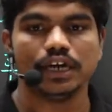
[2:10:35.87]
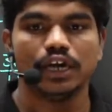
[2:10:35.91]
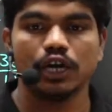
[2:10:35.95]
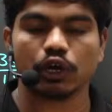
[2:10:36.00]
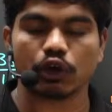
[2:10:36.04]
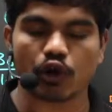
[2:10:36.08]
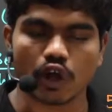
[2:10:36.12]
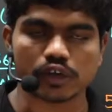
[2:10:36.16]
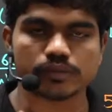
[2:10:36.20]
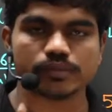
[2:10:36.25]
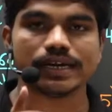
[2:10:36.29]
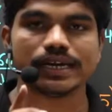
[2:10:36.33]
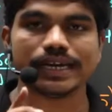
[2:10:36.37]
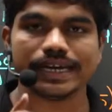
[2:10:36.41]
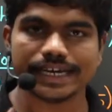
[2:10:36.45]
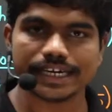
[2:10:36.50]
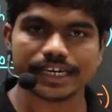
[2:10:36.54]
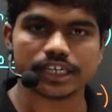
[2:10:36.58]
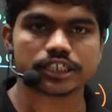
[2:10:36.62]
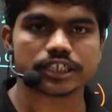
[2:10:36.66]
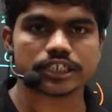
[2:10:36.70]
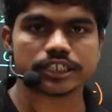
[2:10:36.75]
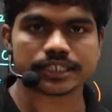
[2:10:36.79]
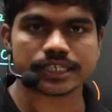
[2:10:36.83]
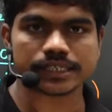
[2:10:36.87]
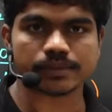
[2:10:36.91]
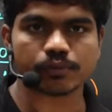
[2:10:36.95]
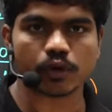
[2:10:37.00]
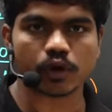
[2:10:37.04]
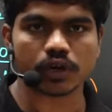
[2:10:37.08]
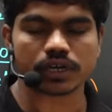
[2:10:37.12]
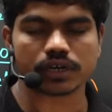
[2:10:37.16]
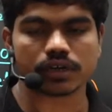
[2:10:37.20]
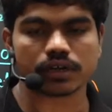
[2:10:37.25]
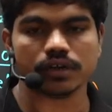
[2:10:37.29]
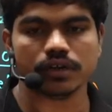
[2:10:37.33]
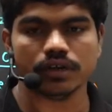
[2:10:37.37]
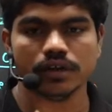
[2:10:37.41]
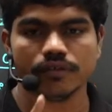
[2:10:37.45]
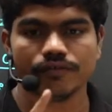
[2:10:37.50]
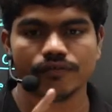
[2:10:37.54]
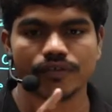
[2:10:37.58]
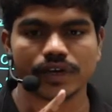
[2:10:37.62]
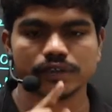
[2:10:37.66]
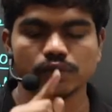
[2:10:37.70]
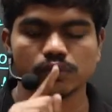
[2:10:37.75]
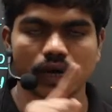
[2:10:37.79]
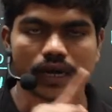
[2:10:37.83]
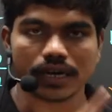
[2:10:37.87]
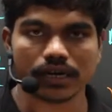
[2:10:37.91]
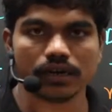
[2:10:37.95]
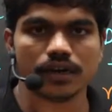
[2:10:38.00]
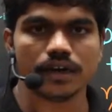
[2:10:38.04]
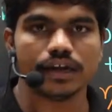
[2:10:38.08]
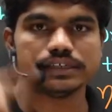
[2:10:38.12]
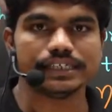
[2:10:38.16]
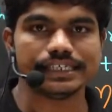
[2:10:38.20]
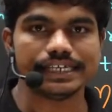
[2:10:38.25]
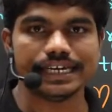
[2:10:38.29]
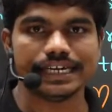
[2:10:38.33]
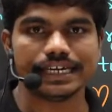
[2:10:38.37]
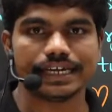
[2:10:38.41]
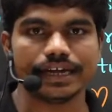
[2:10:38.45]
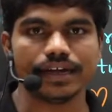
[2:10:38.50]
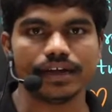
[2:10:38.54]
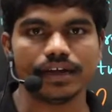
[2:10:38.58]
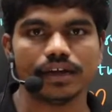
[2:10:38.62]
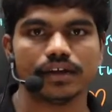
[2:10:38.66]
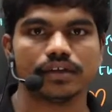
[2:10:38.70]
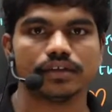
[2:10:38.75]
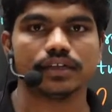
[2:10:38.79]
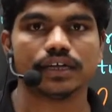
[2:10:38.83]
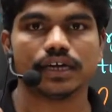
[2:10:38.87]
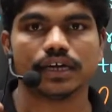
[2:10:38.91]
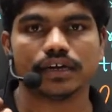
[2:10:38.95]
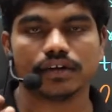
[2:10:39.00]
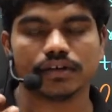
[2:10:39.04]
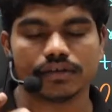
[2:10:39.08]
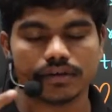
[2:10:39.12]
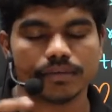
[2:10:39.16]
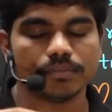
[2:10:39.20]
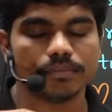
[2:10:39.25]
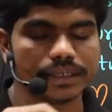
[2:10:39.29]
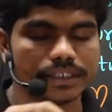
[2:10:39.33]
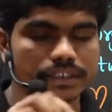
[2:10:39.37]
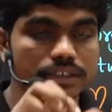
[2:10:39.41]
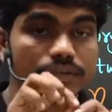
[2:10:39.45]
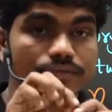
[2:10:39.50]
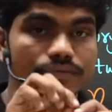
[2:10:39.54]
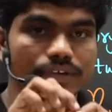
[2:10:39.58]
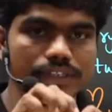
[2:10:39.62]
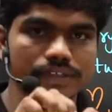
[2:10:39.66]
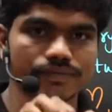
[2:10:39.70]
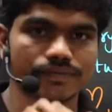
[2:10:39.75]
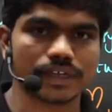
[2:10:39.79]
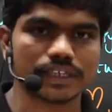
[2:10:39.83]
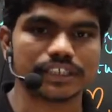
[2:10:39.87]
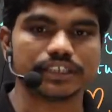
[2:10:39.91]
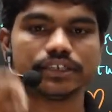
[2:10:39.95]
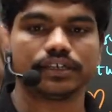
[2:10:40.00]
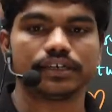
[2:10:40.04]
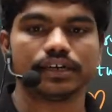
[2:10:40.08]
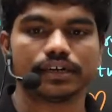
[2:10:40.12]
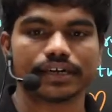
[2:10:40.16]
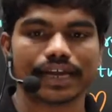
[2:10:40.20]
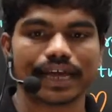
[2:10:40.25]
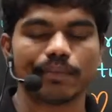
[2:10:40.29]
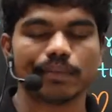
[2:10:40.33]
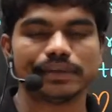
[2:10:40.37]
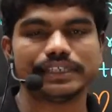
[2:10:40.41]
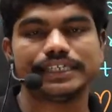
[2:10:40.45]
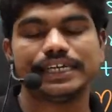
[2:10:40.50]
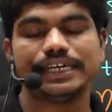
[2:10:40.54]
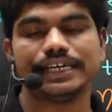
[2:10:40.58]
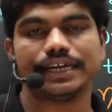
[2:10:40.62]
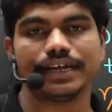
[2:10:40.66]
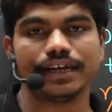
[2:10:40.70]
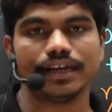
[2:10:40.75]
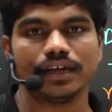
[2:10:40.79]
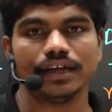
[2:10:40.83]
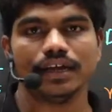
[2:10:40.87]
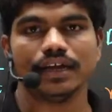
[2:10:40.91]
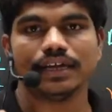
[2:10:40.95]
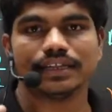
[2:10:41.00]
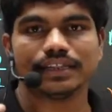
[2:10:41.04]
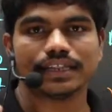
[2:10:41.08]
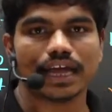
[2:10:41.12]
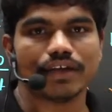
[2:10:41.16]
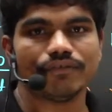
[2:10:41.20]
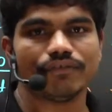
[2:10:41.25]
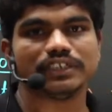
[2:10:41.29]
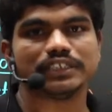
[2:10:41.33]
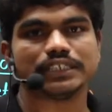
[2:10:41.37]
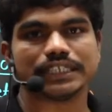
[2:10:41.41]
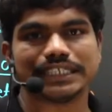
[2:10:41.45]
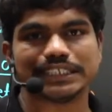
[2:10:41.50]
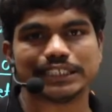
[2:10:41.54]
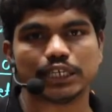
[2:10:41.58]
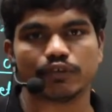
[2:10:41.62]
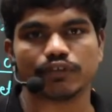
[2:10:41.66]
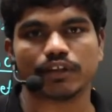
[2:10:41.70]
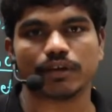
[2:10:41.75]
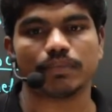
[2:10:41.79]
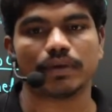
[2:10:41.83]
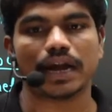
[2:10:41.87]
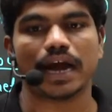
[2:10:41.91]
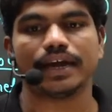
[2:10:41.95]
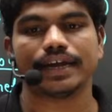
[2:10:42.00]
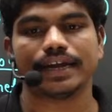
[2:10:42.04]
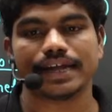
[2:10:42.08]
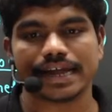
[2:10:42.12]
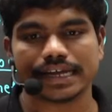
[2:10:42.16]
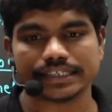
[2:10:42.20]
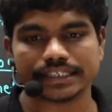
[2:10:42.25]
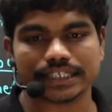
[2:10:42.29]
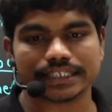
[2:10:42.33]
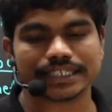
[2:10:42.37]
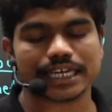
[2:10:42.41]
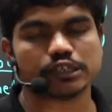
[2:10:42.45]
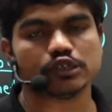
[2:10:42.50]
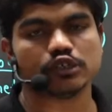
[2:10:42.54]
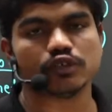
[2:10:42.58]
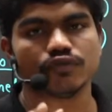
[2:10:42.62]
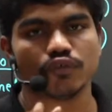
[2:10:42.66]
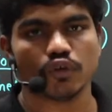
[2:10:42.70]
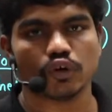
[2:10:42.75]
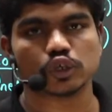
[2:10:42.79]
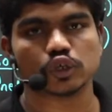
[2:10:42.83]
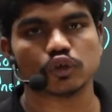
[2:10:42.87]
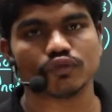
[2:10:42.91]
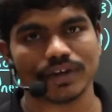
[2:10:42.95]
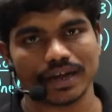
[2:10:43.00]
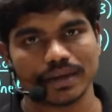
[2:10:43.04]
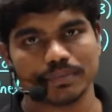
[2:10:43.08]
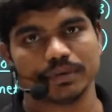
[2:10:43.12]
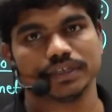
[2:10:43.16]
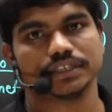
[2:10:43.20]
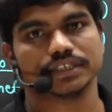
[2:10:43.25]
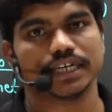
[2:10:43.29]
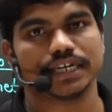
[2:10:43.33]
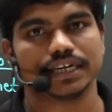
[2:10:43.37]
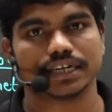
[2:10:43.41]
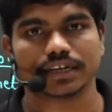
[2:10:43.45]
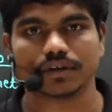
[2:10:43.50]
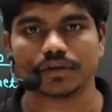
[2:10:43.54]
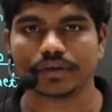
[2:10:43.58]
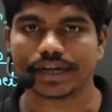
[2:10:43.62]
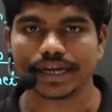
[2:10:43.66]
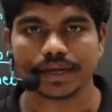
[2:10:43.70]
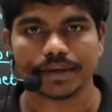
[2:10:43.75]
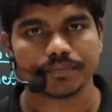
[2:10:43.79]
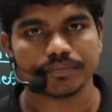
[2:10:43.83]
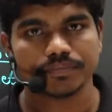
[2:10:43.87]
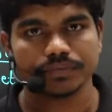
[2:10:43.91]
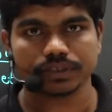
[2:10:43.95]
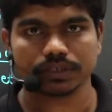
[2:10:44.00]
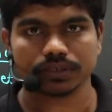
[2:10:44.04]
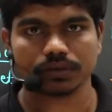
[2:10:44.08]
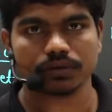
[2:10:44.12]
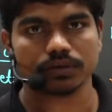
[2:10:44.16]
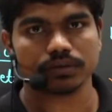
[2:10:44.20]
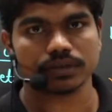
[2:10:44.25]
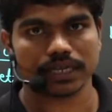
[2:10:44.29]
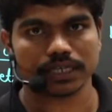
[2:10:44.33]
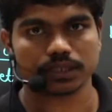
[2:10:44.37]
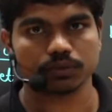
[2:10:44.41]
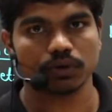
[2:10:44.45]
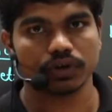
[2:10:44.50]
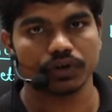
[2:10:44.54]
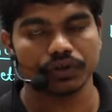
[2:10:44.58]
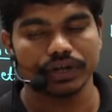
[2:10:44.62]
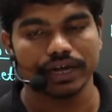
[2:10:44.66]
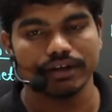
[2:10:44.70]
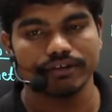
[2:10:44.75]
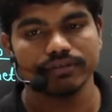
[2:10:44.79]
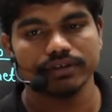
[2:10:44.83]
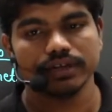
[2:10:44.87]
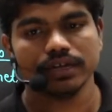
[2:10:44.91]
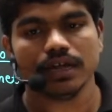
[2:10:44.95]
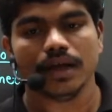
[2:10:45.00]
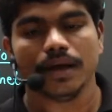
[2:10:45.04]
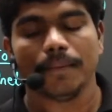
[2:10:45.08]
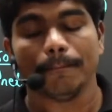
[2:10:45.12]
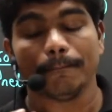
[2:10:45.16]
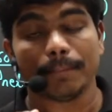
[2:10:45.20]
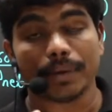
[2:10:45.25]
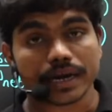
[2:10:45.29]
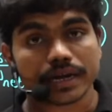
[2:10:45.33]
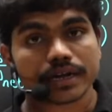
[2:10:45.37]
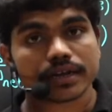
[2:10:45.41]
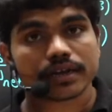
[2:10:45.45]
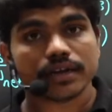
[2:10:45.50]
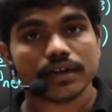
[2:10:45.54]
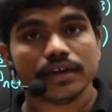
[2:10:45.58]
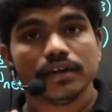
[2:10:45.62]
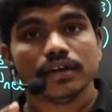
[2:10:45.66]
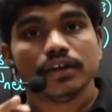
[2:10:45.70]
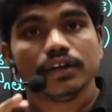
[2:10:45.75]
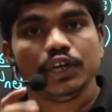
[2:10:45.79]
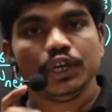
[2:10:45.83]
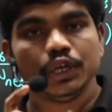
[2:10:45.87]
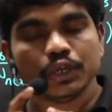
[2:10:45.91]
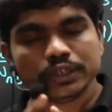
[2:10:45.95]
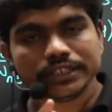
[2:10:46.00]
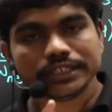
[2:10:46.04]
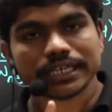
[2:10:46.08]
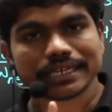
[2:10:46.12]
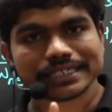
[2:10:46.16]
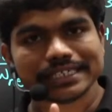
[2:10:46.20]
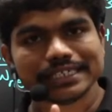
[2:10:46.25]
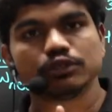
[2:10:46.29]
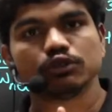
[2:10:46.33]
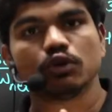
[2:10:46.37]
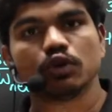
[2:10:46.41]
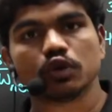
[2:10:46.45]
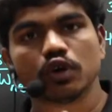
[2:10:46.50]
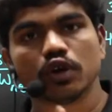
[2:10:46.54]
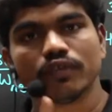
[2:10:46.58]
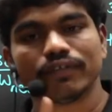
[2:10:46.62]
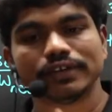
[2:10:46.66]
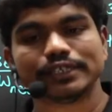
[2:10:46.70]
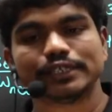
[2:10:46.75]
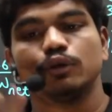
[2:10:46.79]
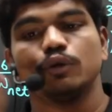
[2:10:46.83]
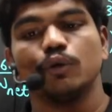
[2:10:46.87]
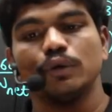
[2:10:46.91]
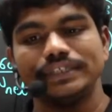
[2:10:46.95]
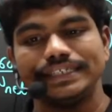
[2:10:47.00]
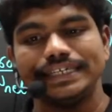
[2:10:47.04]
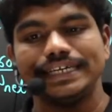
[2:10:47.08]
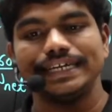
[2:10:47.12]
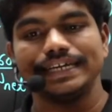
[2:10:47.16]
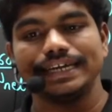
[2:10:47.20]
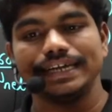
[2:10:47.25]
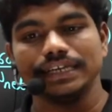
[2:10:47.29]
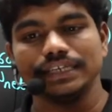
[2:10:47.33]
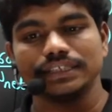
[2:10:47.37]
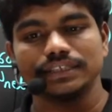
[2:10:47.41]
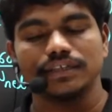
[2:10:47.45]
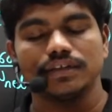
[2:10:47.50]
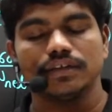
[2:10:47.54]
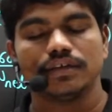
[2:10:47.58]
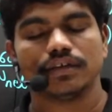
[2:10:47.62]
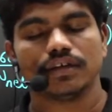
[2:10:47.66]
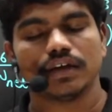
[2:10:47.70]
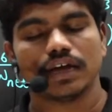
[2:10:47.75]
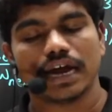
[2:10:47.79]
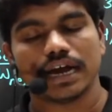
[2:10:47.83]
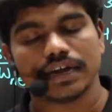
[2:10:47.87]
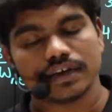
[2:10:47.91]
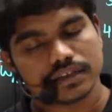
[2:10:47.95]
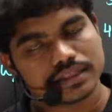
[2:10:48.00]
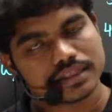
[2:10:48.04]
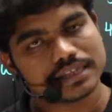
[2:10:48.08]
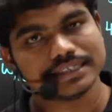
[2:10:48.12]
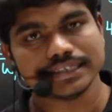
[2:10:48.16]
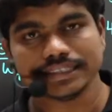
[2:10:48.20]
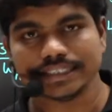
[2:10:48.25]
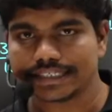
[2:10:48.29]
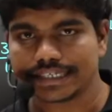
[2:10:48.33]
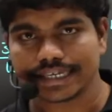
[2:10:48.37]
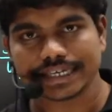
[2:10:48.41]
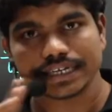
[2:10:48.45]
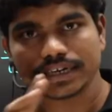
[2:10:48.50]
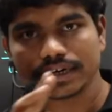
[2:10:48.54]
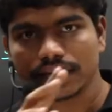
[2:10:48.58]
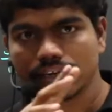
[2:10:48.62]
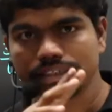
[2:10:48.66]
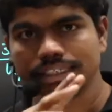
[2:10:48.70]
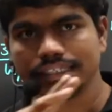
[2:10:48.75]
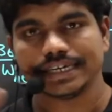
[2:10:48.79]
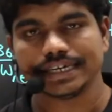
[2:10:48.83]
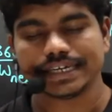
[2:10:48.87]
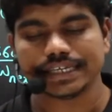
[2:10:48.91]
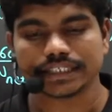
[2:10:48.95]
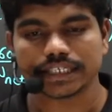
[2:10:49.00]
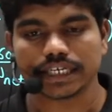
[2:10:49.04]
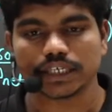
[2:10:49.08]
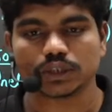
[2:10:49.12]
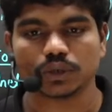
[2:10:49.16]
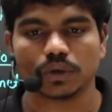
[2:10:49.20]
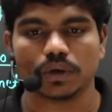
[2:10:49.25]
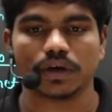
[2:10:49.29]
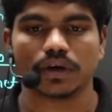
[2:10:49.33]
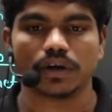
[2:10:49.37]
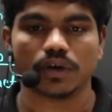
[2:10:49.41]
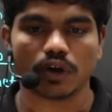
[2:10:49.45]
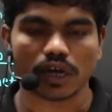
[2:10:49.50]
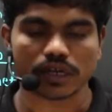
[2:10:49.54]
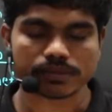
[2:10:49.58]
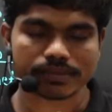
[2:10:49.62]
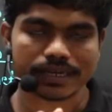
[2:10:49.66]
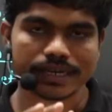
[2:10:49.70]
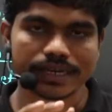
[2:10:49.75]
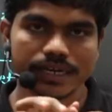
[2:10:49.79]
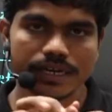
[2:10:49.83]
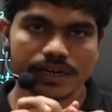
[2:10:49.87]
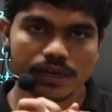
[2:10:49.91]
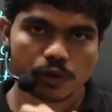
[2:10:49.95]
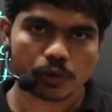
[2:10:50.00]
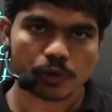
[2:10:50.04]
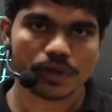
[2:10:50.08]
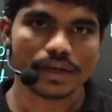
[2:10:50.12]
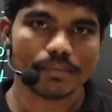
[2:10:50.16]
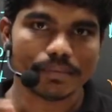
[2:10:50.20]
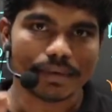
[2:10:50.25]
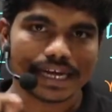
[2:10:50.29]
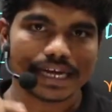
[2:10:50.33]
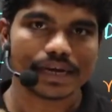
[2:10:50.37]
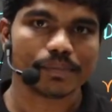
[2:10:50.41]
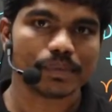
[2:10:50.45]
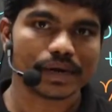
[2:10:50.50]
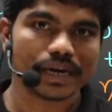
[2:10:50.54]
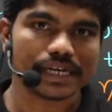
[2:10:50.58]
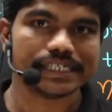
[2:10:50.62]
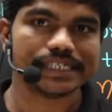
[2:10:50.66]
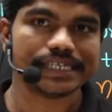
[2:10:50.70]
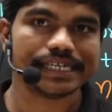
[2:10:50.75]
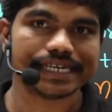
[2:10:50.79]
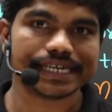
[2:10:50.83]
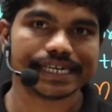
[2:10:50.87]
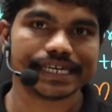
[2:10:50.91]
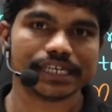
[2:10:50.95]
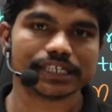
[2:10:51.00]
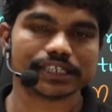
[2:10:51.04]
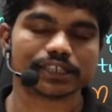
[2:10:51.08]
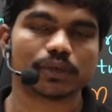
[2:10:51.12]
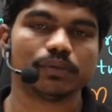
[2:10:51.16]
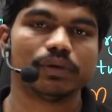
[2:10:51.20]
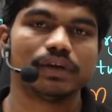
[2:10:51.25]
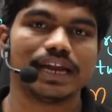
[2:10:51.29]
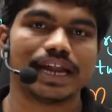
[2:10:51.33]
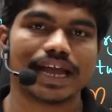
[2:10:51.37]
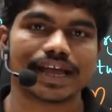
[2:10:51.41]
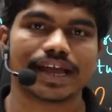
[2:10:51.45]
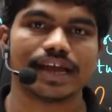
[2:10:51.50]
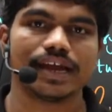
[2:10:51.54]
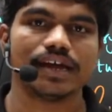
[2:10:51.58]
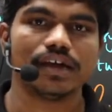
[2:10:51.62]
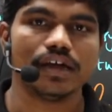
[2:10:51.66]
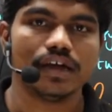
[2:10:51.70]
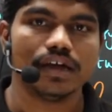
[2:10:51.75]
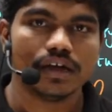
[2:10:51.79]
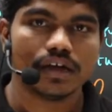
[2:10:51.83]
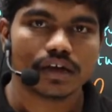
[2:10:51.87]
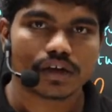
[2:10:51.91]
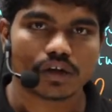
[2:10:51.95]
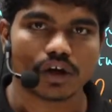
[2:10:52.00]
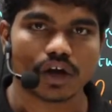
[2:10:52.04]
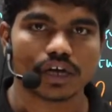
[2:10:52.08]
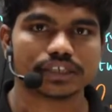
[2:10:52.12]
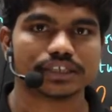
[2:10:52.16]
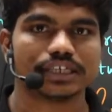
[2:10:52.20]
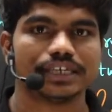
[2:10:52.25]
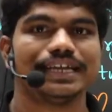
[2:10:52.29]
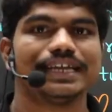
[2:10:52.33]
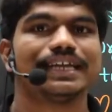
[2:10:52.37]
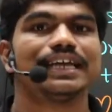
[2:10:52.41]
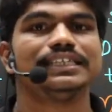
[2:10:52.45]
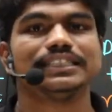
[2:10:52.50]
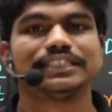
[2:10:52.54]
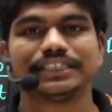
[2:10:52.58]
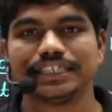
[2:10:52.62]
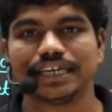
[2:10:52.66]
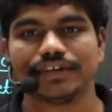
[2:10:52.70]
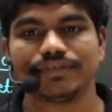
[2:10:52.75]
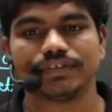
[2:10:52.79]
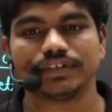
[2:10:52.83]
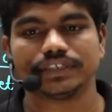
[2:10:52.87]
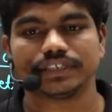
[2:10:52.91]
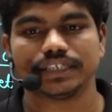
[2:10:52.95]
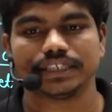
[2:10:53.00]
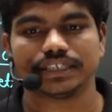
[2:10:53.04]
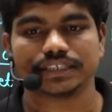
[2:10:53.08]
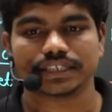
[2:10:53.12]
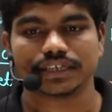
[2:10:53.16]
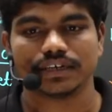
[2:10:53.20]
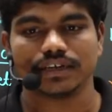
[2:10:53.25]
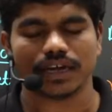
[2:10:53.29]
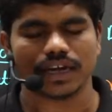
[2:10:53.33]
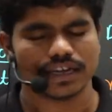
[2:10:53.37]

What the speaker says: Normally industries report for one reheating, for the first time reheating, the efficiency of the plant increases around 4 to 5%. Okay, so that's what you have. But you generally don't go for 2 reheatings and 3 reheatings and so on. Normally doing multiple reheatings will again cause decrease in efficiency.